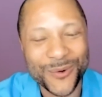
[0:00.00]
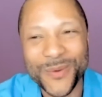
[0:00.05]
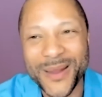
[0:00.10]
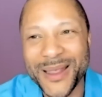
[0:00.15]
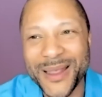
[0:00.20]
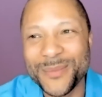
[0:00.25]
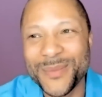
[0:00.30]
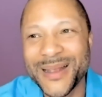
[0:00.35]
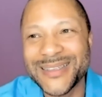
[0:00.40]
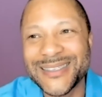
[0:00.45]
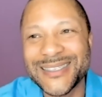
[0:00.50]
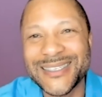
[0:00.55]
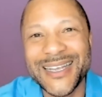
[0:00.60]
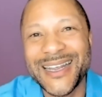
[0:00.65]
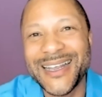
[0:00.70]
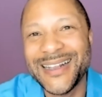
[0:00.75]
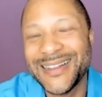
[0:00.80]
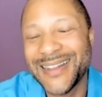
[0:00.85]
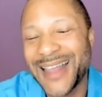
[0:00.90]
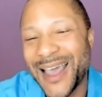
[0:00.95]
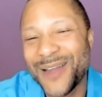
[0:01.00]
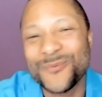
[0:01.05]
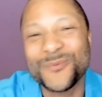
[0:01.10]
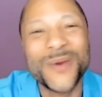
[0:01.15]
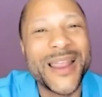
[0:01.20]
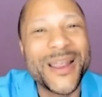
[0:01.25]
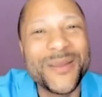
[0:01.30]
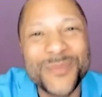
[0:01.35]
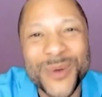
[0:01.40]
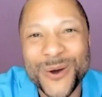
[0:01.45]
rim and seeing that
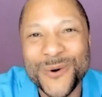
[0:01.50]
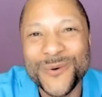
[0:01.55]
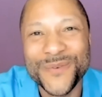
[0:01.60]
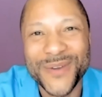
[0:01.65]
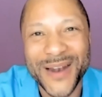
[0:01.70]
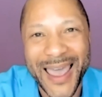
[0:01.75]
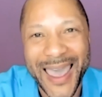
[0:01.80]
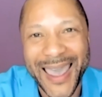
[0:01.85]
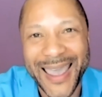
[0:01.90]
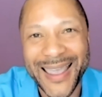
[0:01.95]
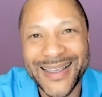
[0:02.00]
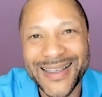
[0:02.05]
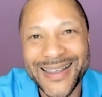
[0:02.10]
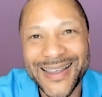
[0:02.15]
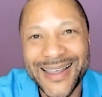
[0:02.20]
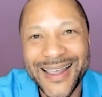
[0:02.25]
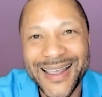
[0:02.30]
rainbow flag